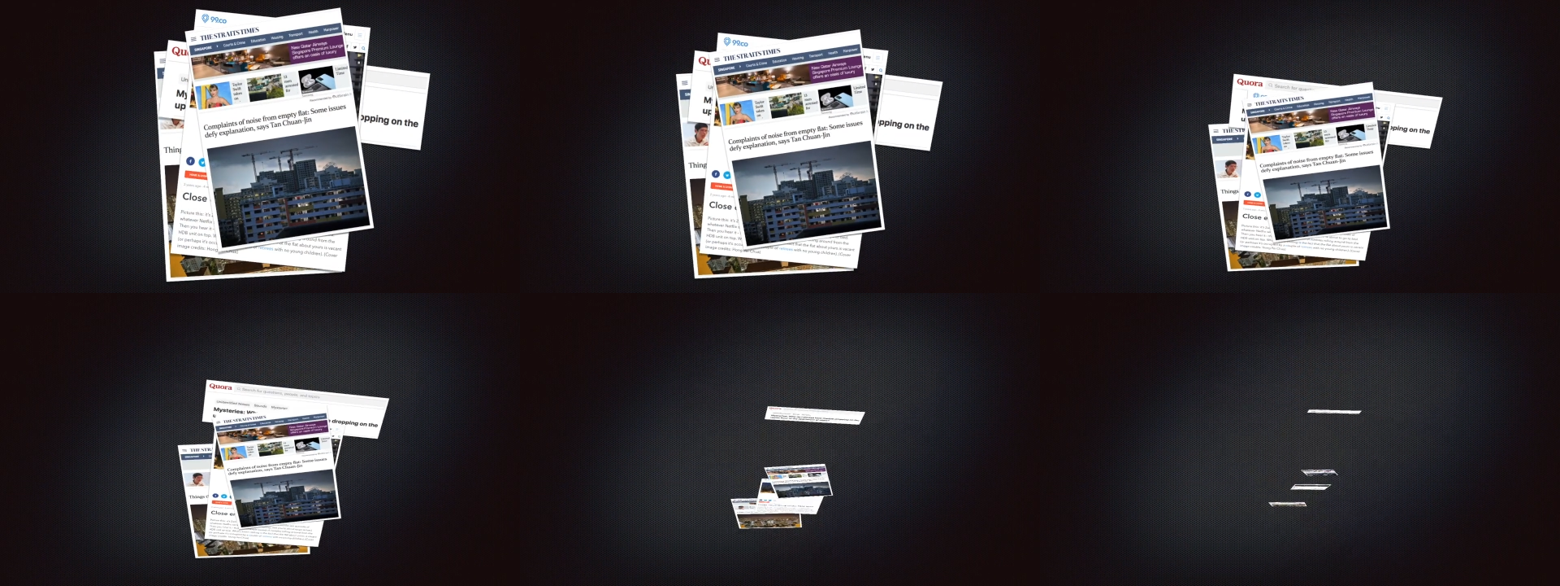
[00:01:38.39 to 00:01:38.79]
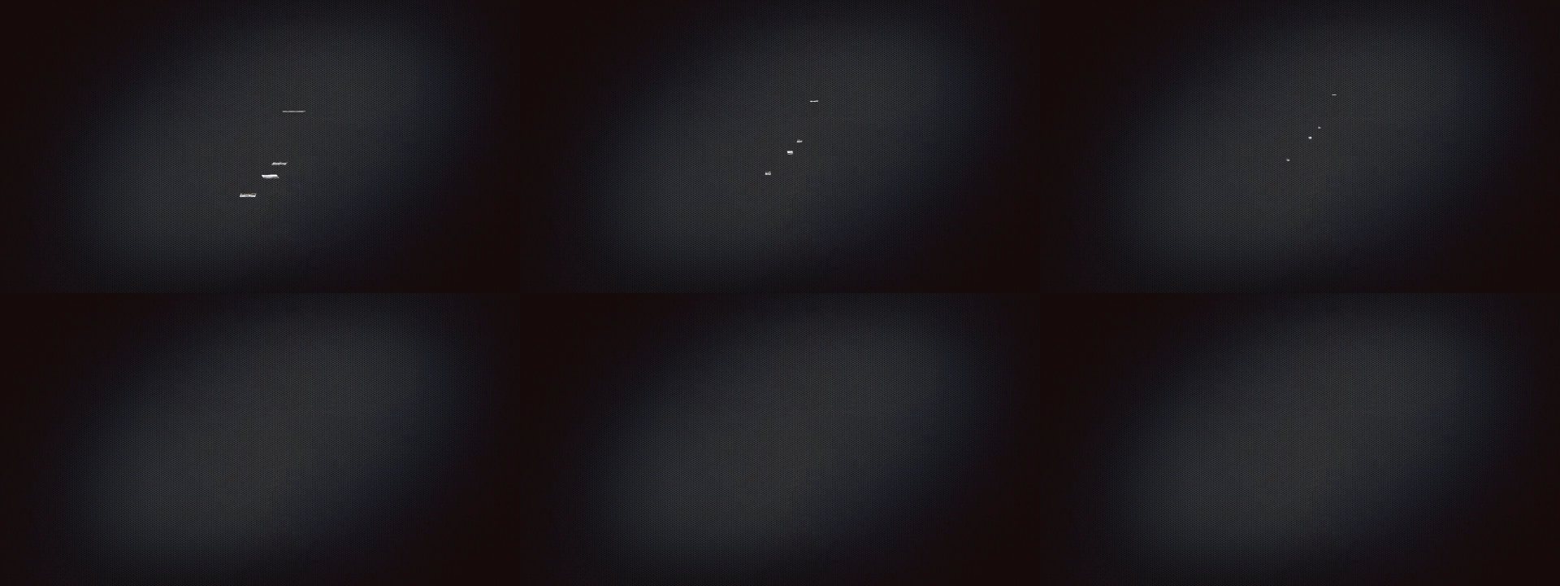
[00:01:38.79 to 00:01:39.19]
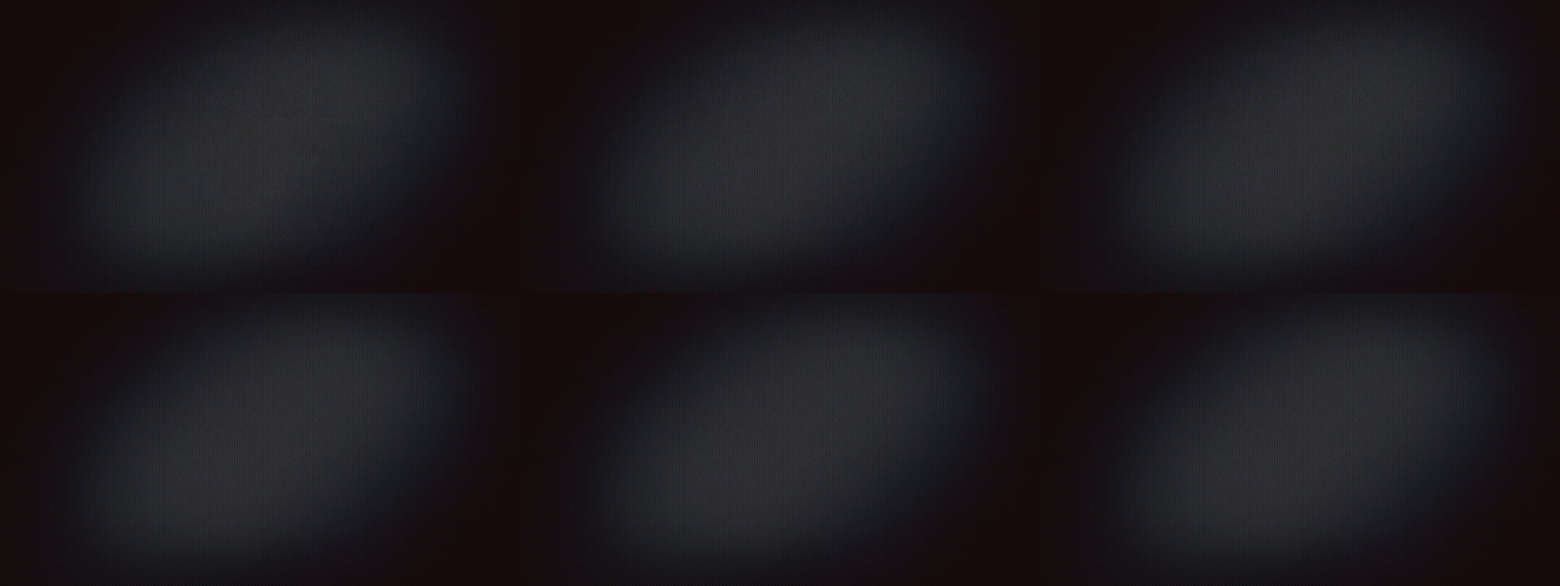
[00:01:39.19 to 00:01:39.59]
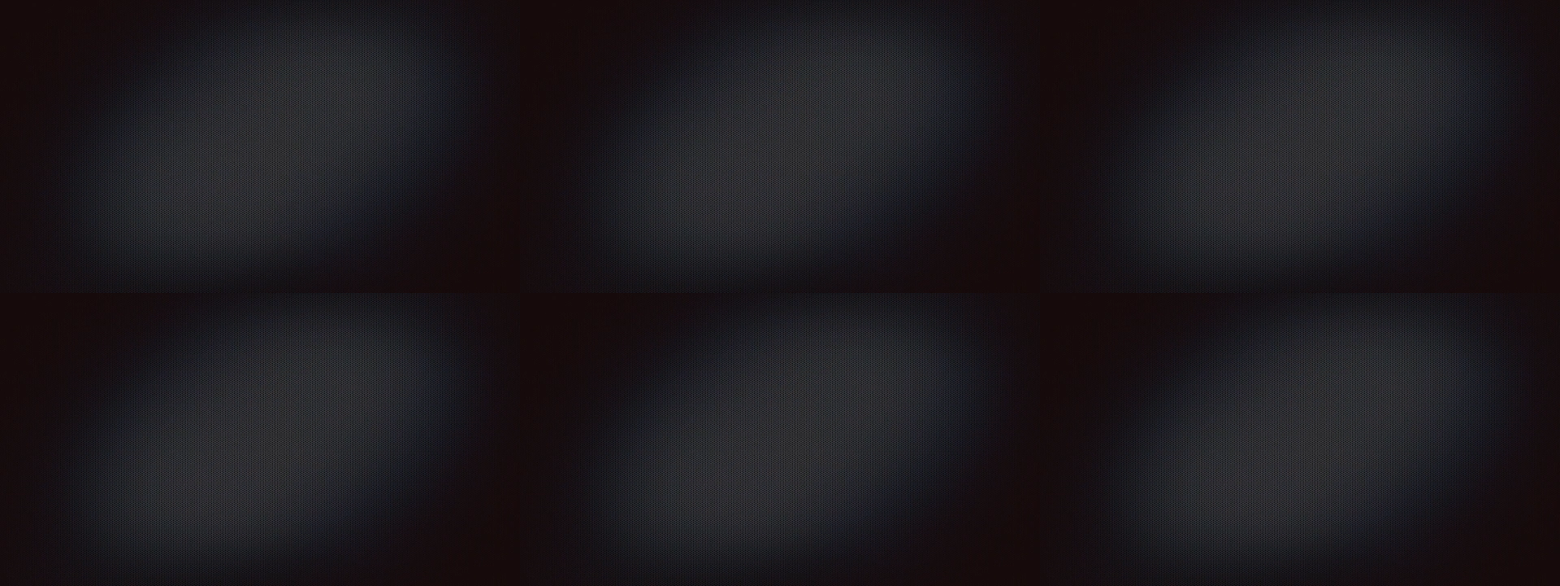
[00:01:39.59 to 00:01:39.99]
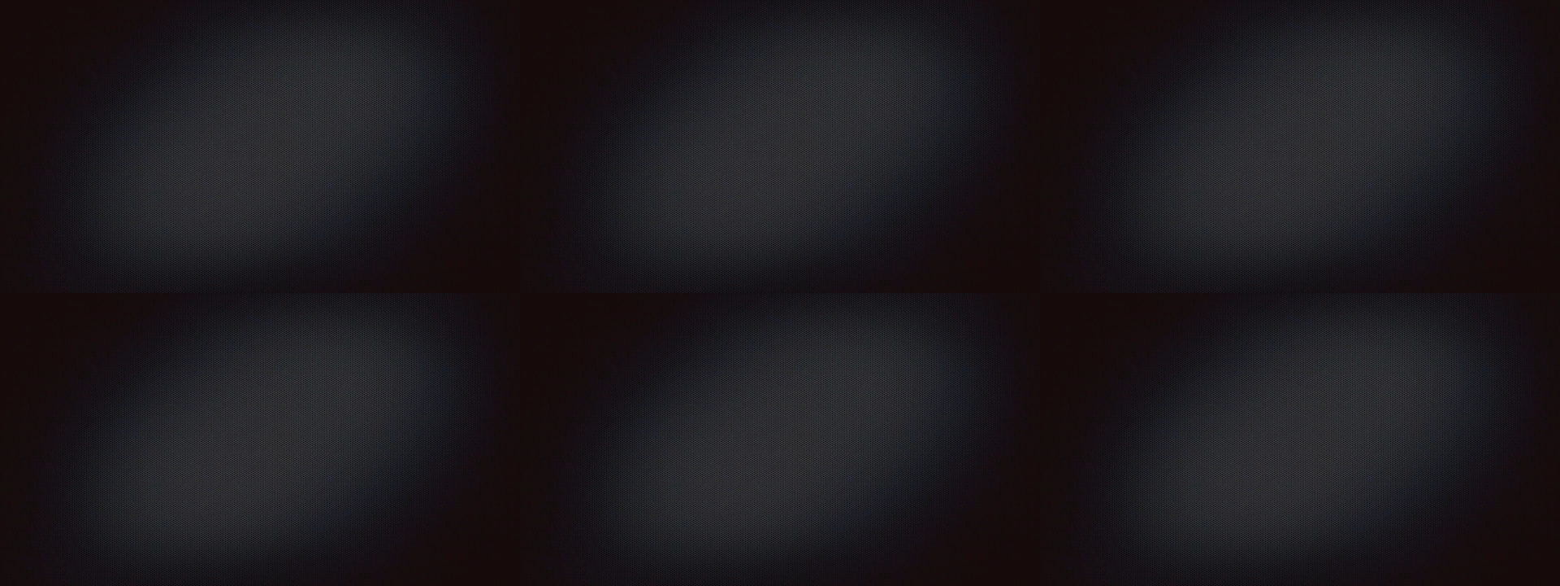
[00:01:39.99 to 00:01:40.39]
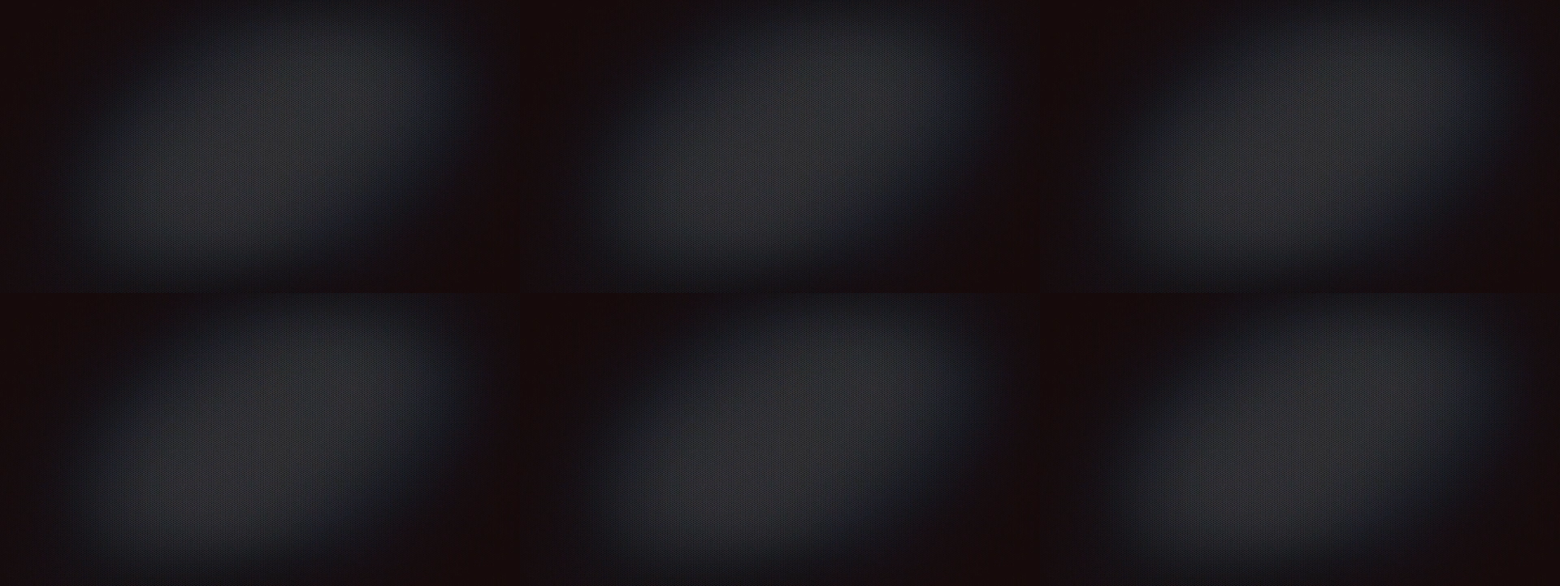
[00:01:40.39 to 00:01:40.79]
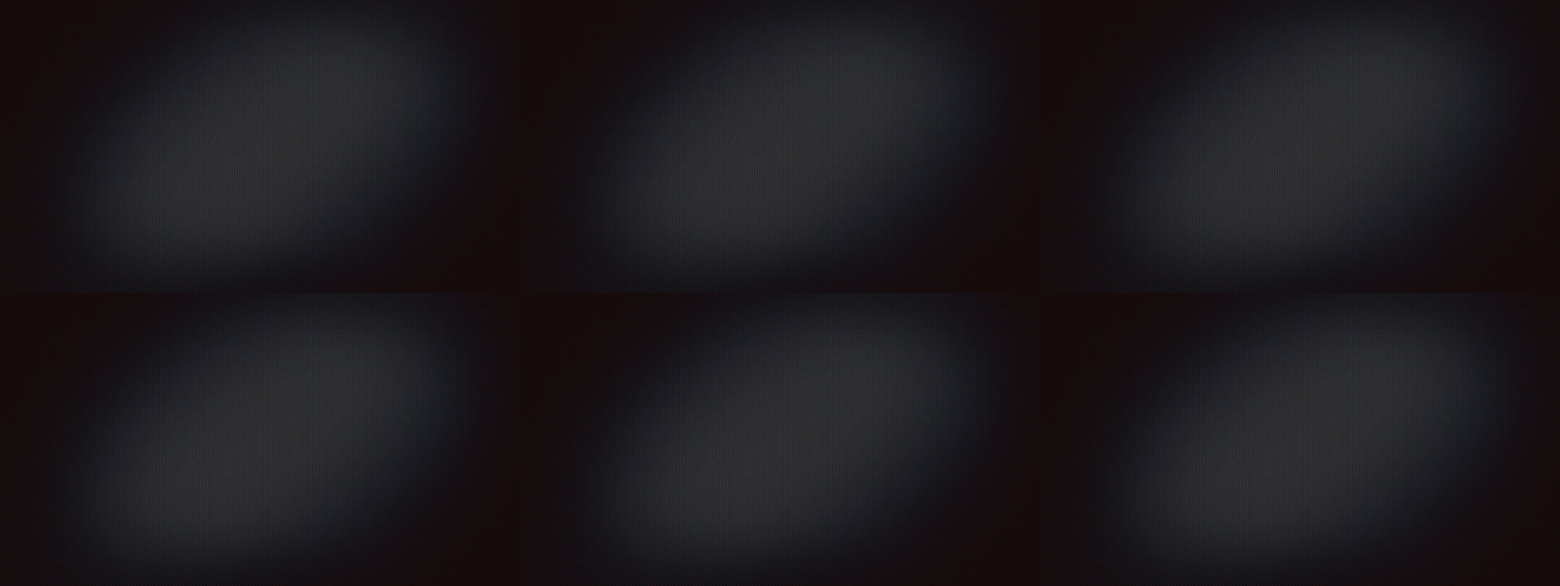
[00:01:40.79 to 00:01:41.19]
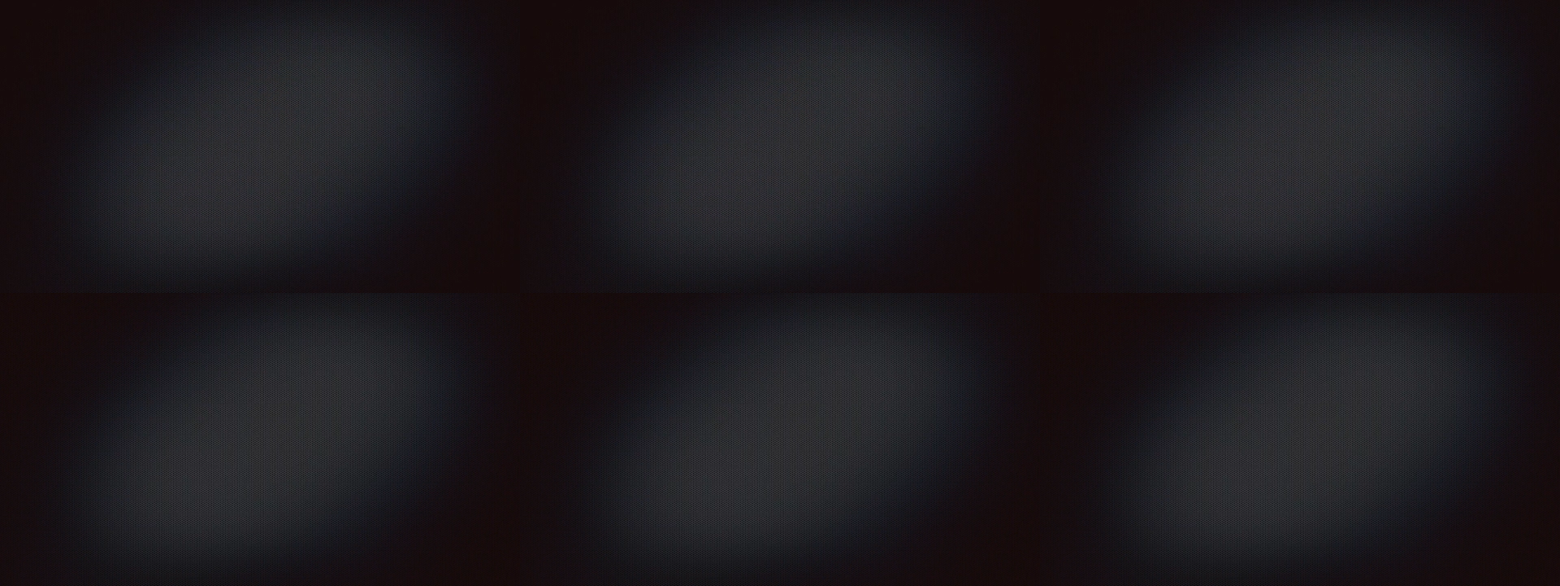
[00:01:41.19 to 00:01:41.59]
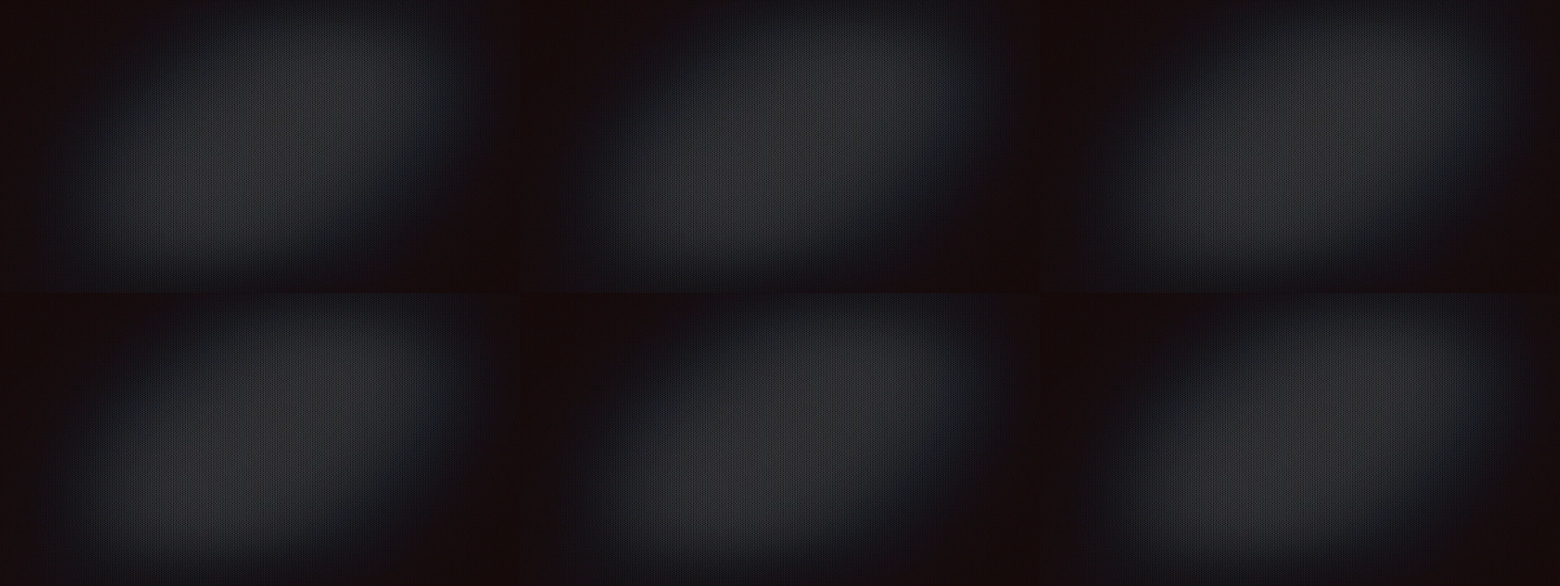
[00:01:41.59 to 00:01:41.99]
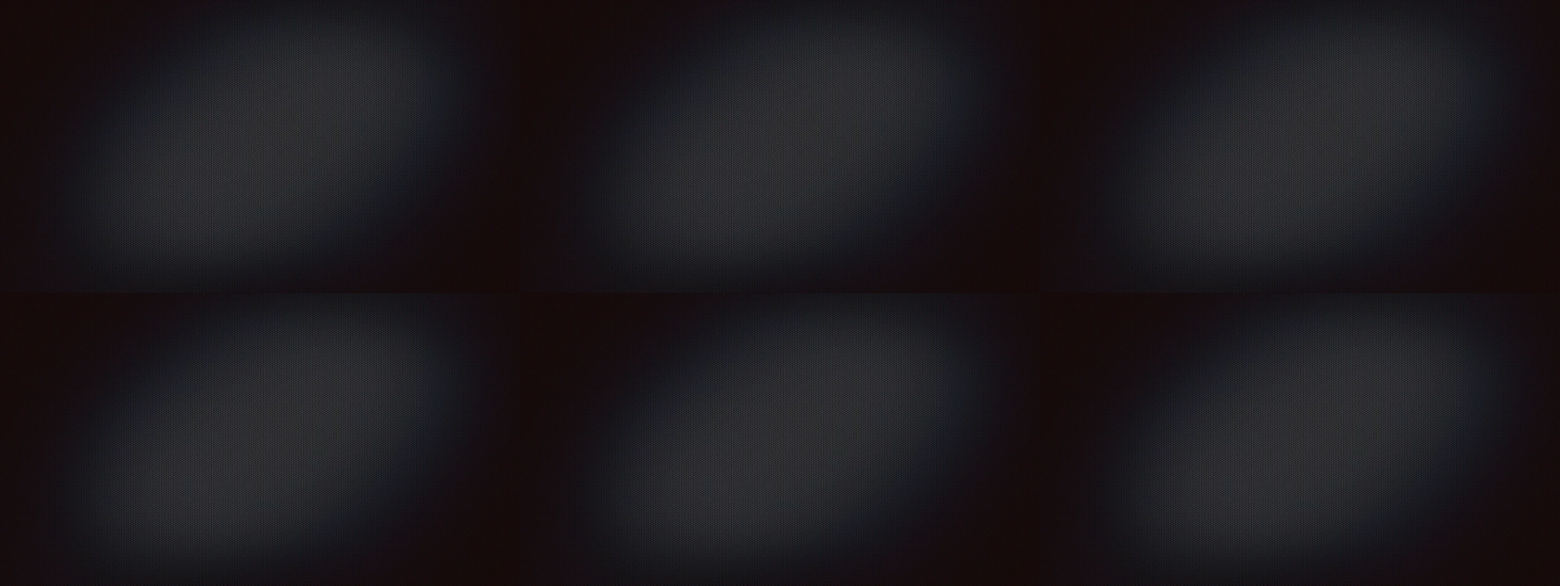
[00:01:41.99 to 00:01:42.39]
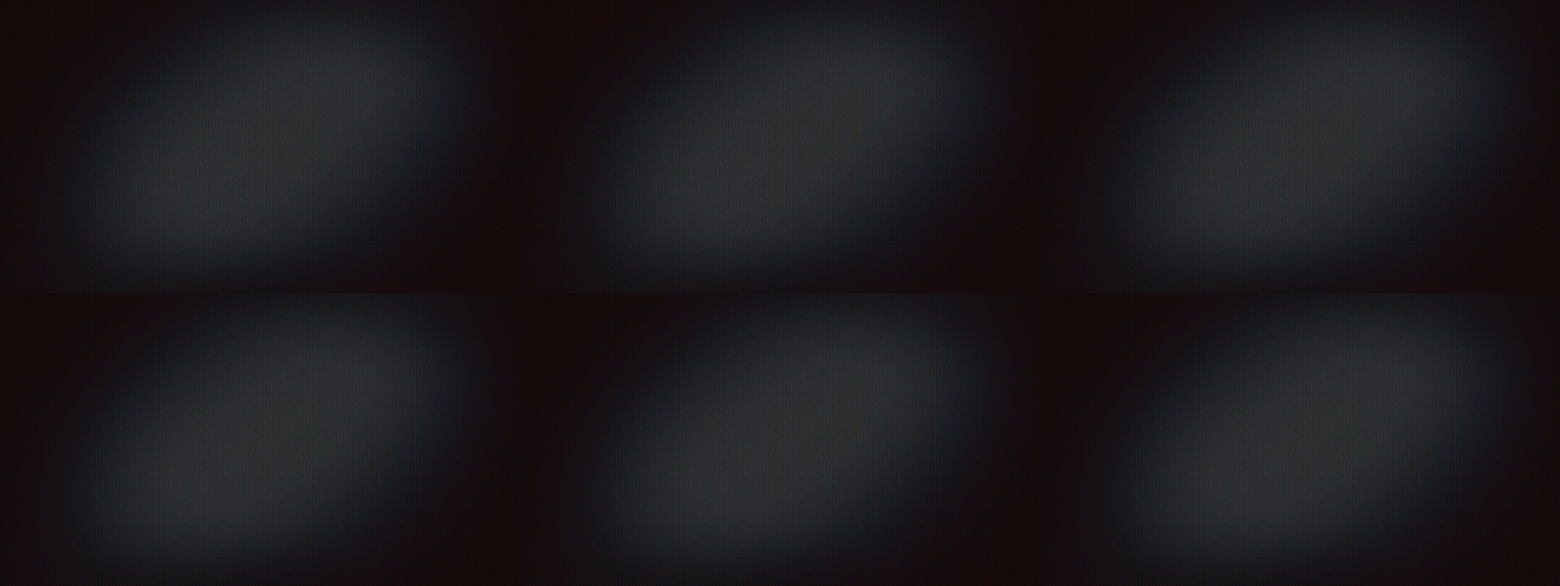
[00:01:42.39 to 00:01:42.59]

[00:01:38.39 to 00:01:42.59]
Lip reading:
No face is visible, so there are no lips to read.